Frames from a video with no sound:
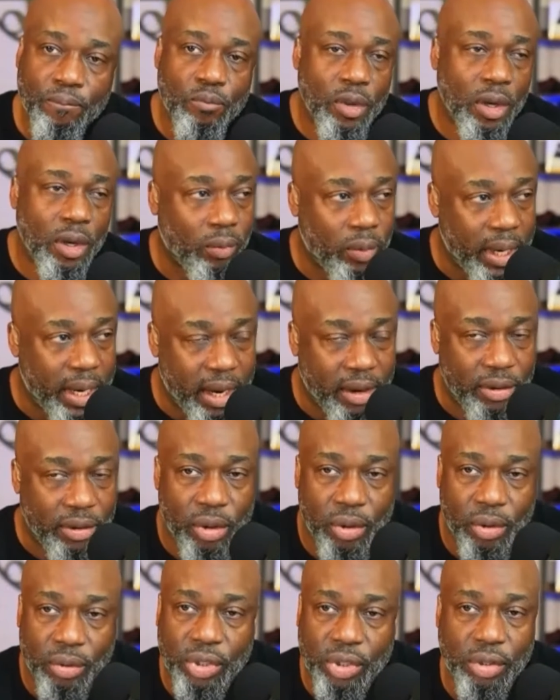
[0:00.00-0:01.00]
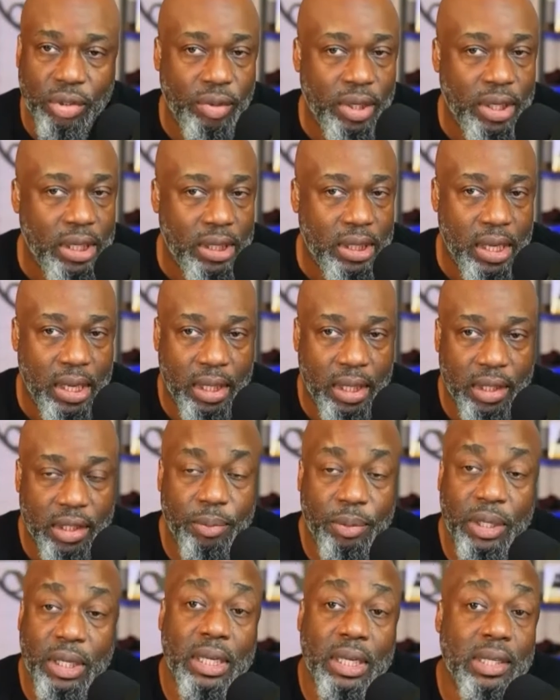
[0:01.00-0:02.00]
around those three things
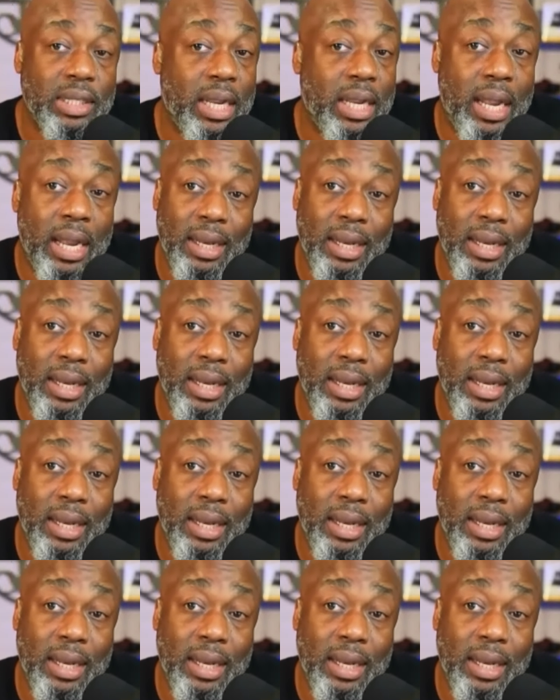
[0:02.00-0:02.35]
because I,